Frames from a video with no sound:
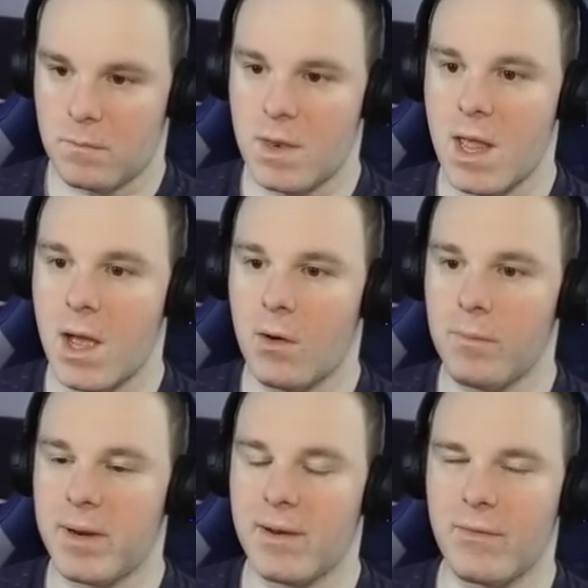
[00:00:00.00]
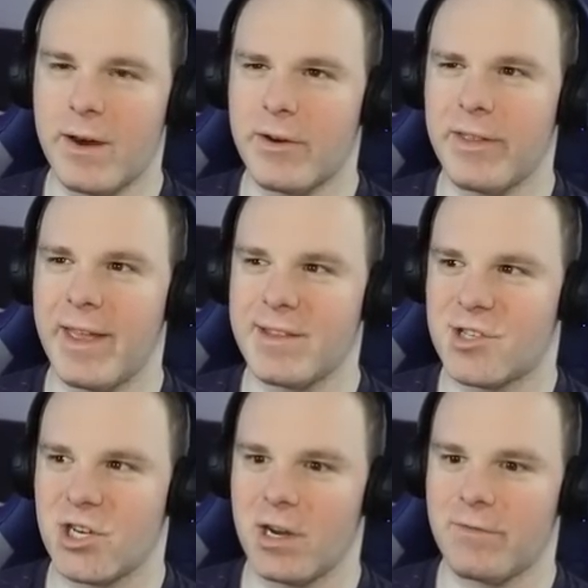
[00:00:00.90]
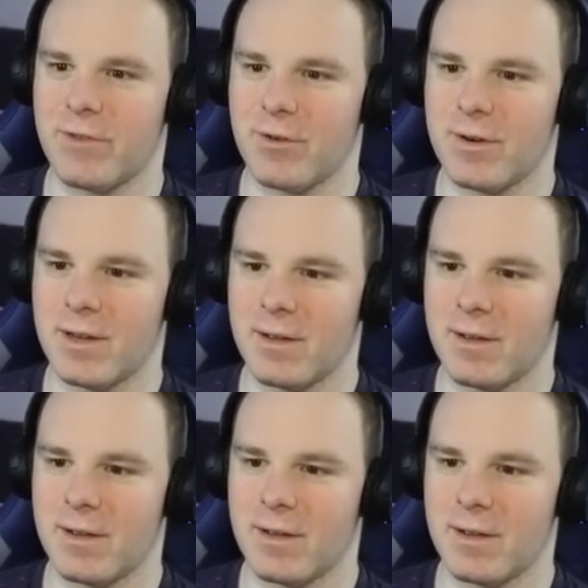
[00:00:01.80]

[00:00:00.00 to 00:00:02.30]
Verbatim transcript: No, but it literally is junk food.